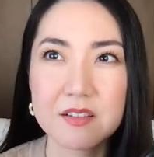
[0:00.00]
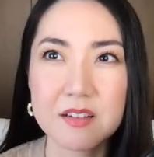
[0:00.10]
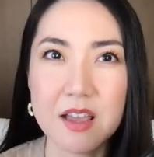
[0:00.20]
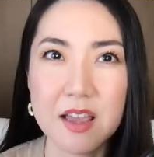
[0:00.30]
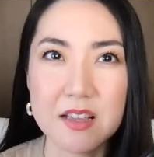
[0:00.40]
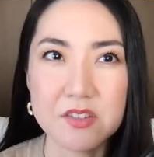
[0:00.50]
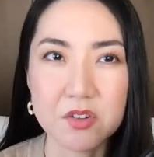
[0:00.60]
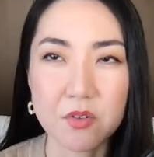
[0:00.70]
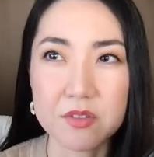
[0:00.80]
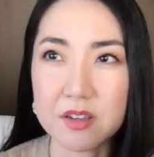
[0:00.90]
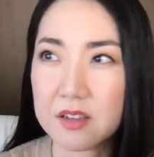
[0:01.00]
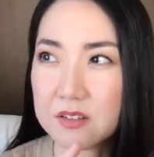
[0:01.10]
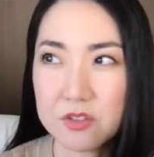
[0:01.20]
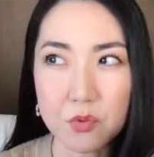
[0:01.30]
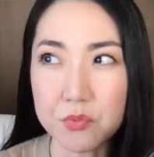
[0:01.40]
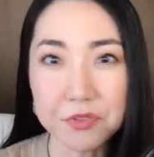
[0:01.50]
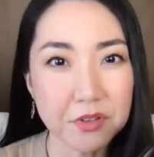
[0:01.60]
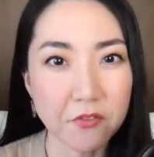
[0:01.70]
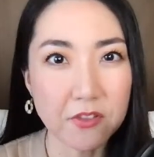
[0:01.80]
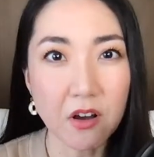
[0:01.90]
and all the rule
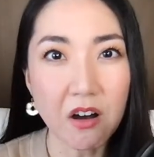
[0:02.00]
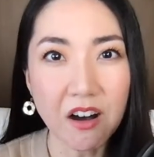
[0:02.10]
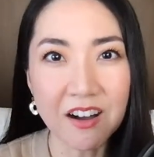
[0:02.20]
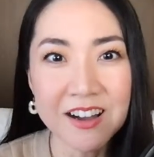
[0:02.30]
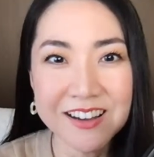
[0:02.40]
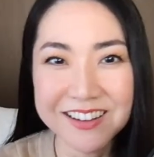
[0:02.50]
of law.